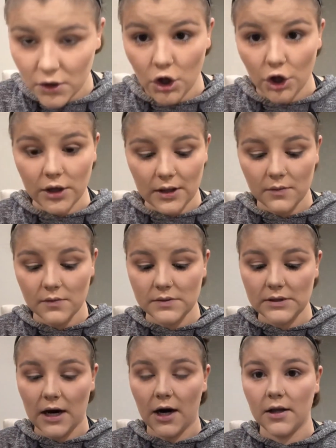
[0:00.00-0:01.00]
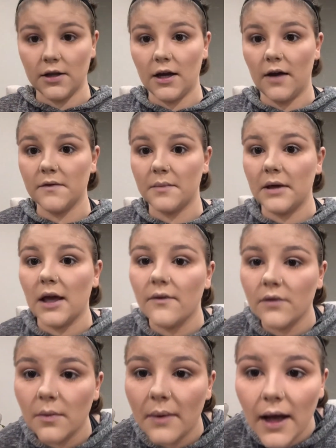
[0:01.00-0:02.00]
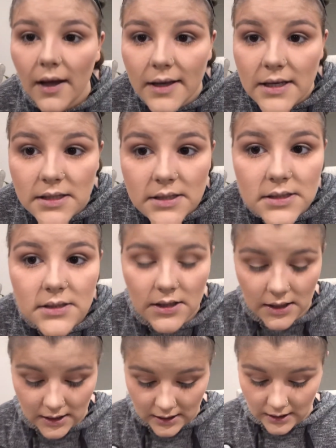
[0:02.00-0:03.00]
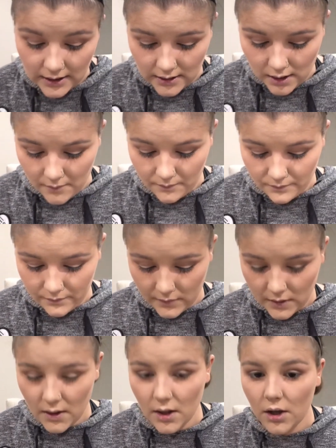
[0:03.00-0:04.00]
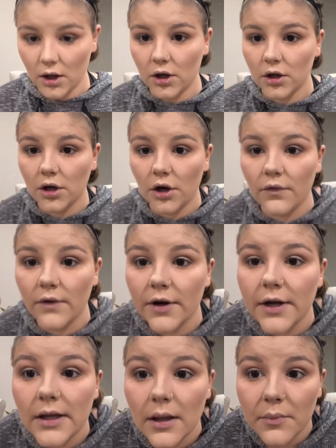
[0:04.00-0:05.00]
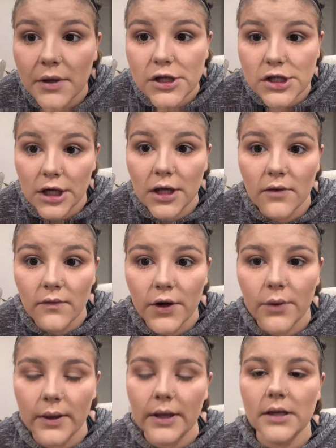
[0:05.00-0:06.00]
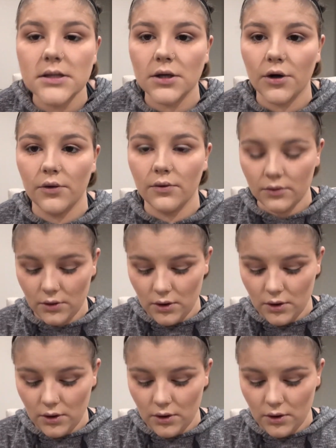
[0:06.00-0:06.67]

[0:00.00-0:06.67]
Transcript: The other thing with mascara that you have to be careful about is it can go very clumpy and chunky very quickly. So